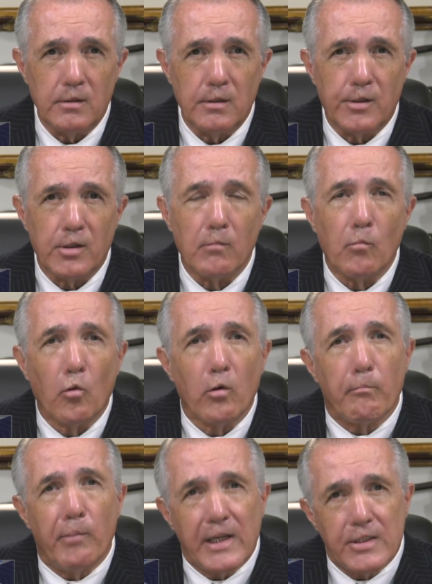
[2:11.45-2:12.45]
that are more
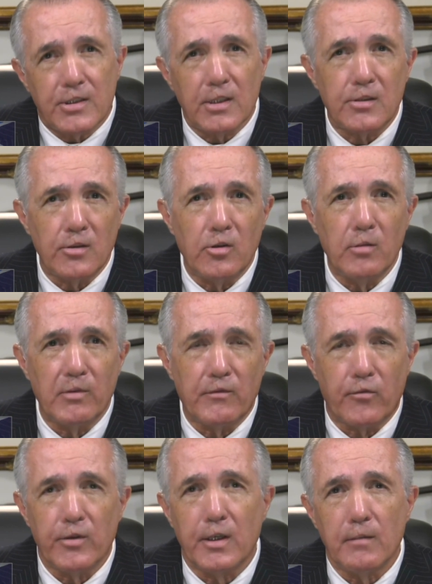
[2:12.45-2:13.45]
basic to human
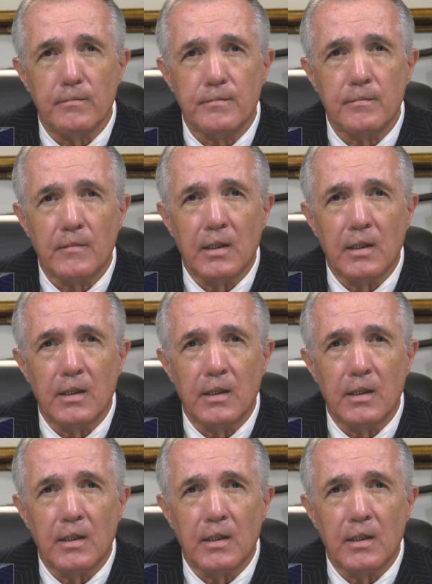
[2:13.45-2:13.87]
freedom